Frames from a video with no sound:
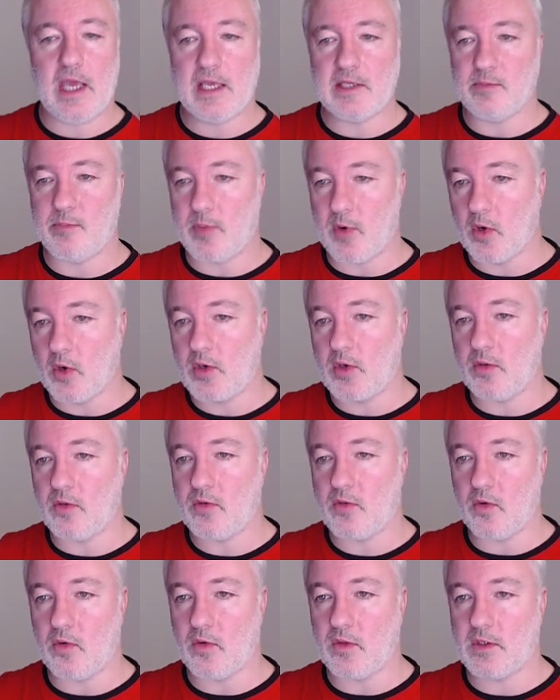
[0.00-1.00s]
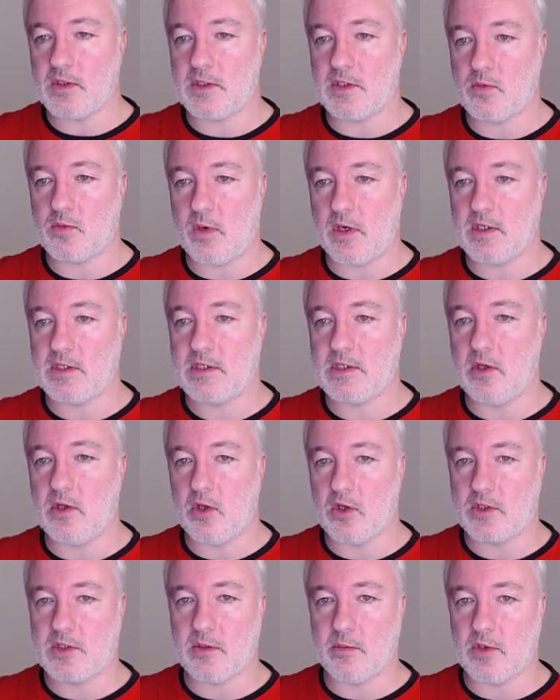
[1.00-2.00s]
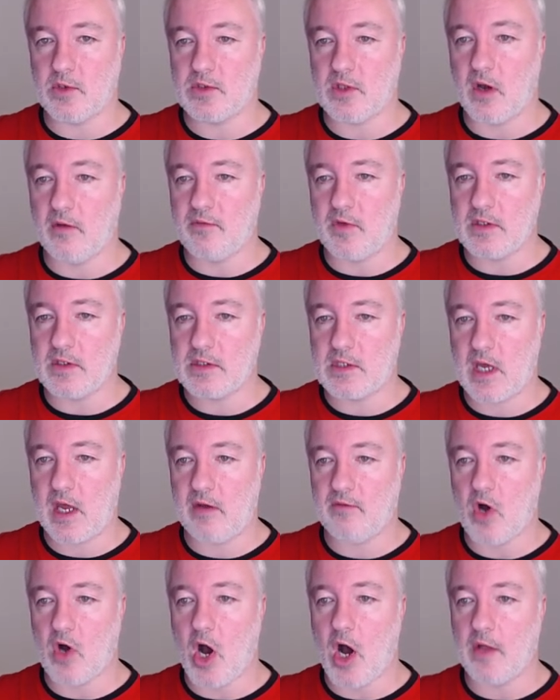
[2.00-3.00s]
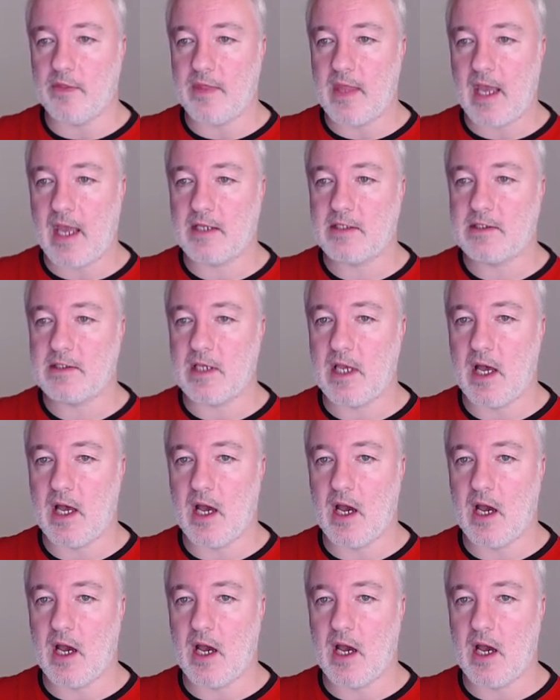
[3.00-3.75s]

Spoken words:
has broken through, and this is where it looks the most obvious, kind of on that